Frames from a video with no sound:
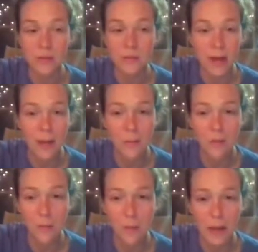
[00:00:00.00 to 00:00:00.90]
That's what
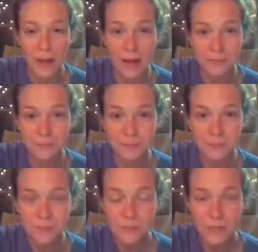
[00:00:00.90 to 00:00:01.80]
happened with Brienne.
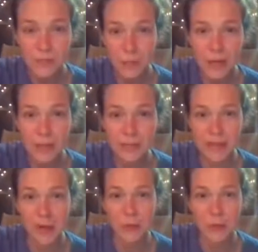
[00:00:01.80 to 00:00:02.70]
Brienne was
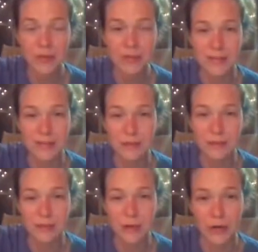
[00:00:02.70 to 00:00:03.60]
like, oh, I want this
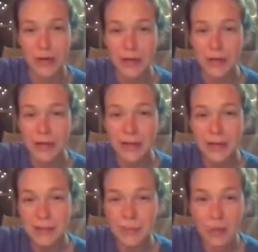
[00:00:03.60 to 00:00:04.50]
silver star
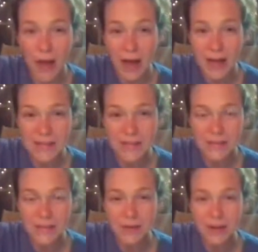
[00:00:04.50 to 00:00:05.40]

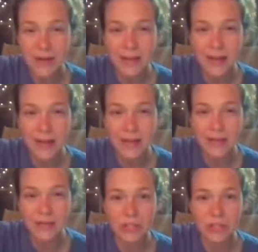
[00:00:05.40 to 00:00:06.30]
prize, right? And
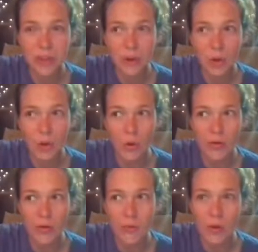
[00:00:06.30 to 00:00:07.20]
she's like,
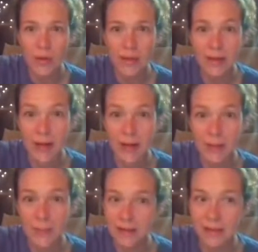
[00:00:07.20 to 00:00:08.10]
holy moly,
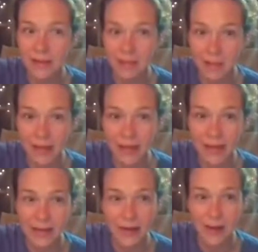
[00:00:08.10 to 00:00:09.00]
I'm healing the
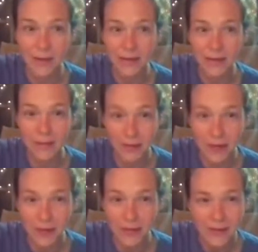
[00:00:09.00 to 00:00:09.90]
planet. I want to keep
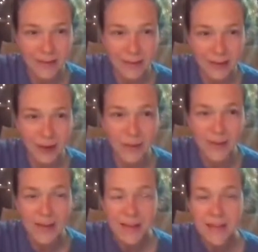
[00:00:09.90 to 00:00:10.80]
going, you
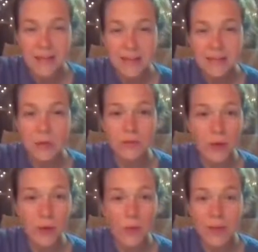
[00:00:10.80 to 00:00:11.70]
know? So
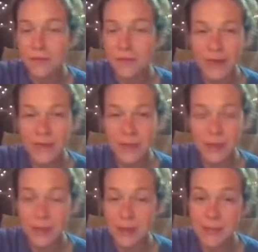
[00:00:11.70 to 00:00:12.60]
don't be afraid
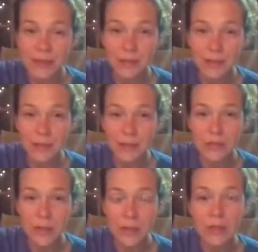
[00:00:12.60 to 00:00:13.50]
to bring up
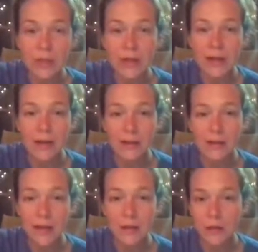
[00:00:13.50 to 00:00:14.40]
silver. Don't look at it
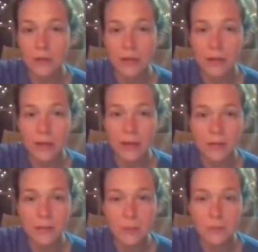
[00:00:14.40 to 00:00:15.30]
like you're
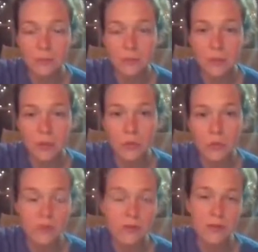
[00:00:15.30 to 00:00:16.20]
trying to
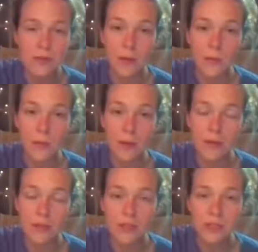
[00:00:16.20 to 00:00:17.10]
use
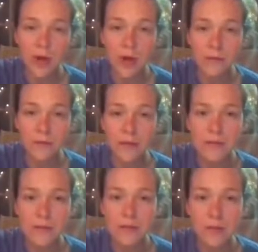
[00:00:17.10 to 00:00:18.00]
someone. Just offer
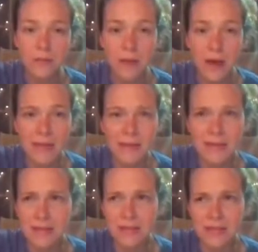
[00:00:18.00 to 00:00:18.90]
it to them
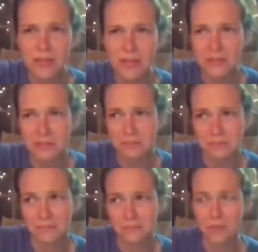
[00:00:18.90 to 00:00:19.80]
as it's just,
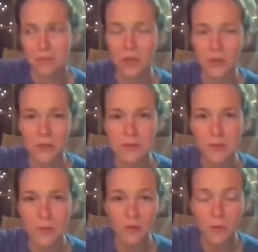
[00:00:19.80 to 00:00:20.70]
you know,
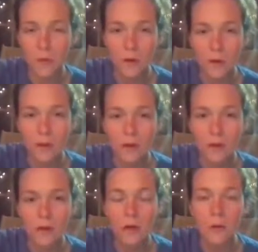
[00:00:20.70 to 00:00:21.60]
something cool,
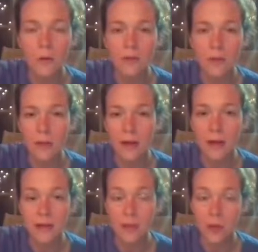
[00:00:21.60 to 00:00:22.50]
you know? It's all about
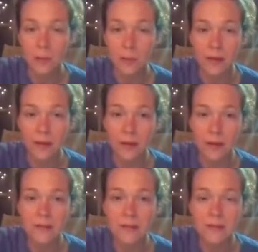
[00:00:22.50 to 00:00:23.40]
how you talk about it,
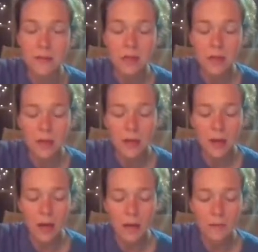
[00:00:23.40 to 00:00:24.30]
guys.
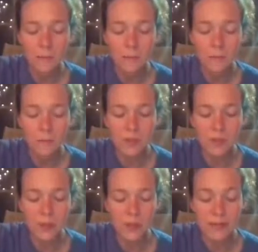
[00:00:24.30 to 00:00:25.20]

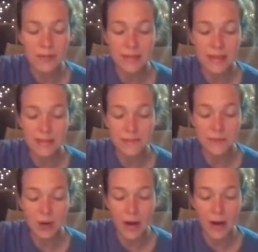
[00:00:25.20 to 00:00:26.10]
So that's it as
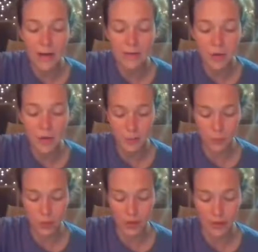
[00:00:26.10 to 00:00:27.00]
far as
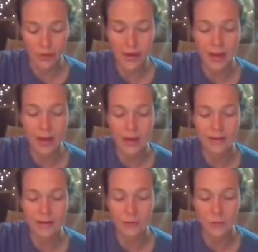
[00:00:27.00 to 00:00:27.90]
onboarding
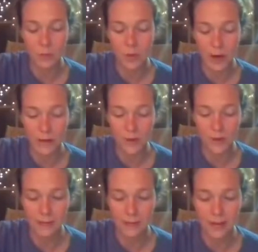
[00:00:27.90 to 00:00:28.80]
and what I
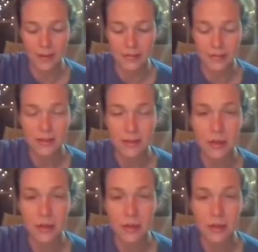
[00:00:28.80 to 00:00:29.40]
recommend.